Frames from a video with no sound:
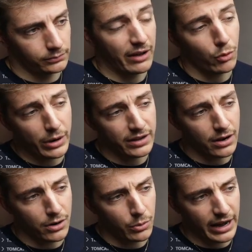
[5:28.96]
We have a
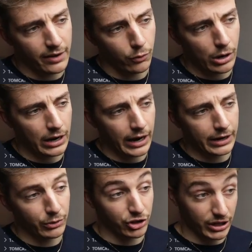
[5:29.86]
window, we have one
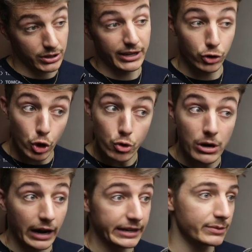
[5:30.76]
line, which is actually two
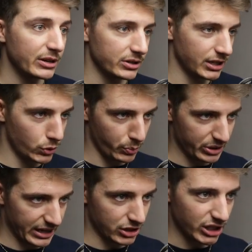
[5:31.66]
lines because this
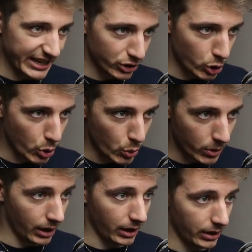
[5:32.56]
represents the two
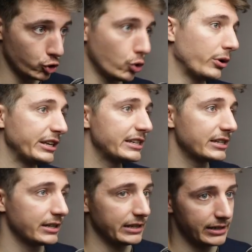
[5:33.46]

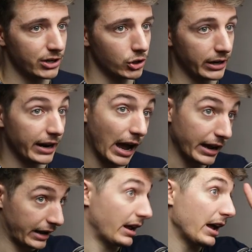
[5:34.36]
joints, essentially.
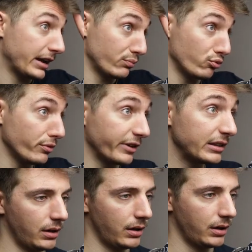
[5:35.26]
I can prove it.